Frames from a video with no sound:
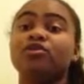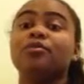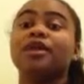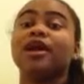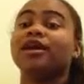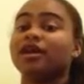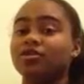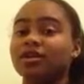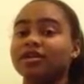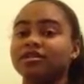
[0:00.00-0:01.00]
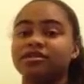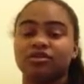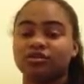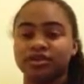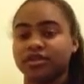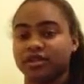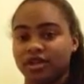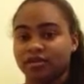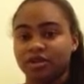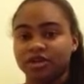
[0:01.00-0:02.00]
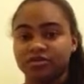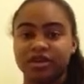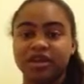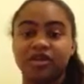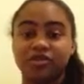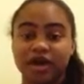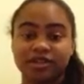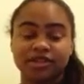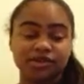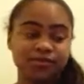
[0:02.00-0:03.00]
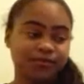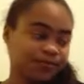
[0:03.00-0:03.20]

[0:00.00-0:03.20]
you apply anyways, and don't listen to anyone else when they tell you not to.